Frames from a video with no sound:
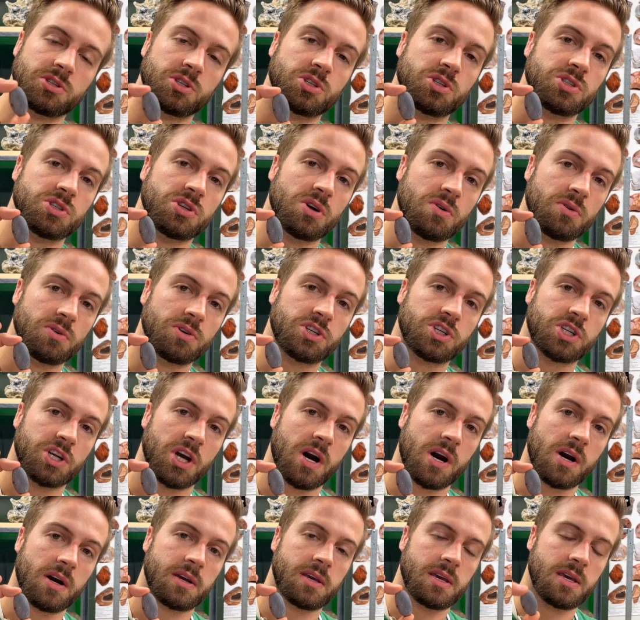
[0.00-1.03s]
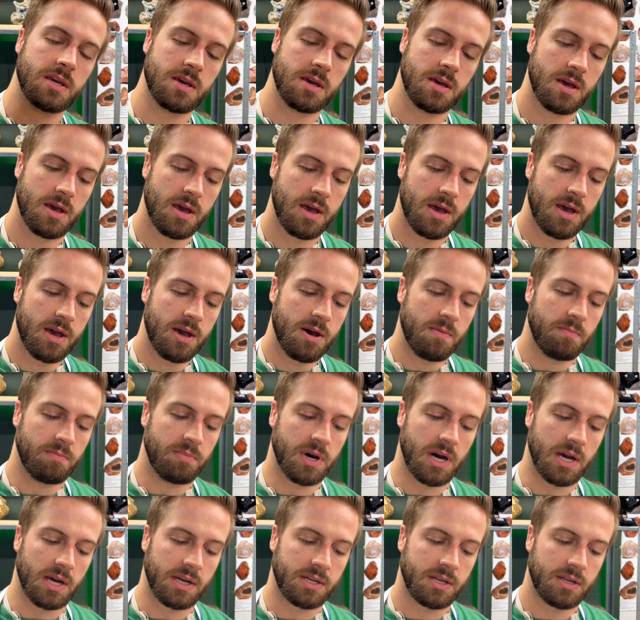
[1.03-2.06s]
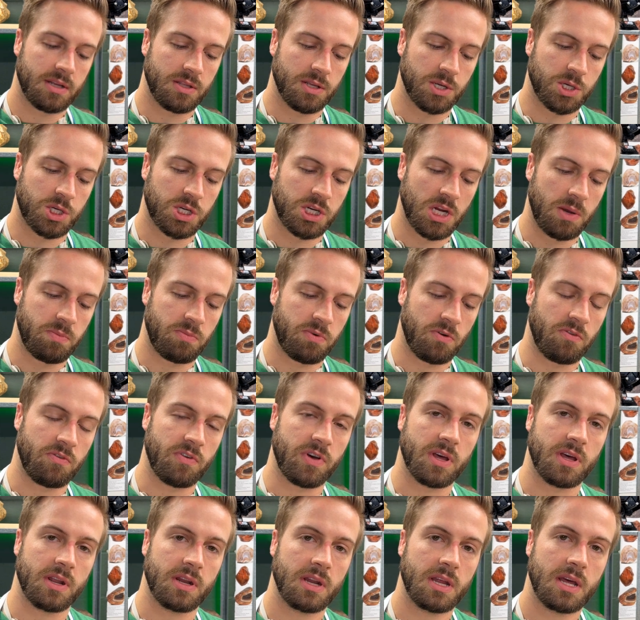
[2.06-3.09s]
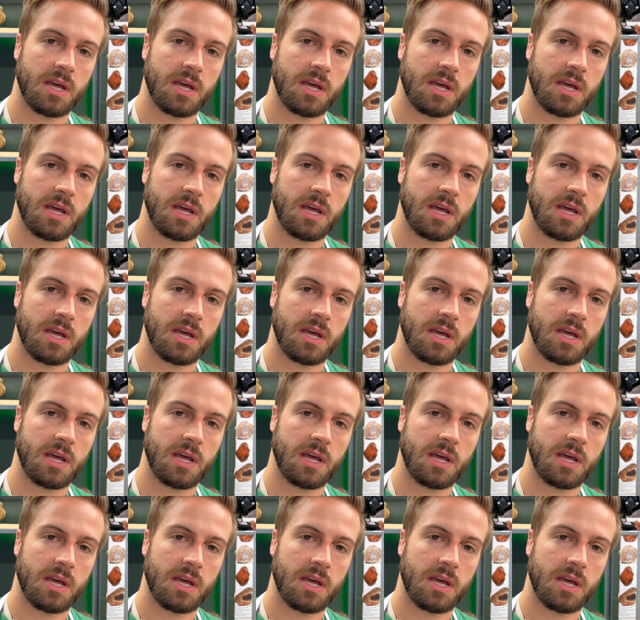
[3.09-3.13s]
so chalky, but the shape of it,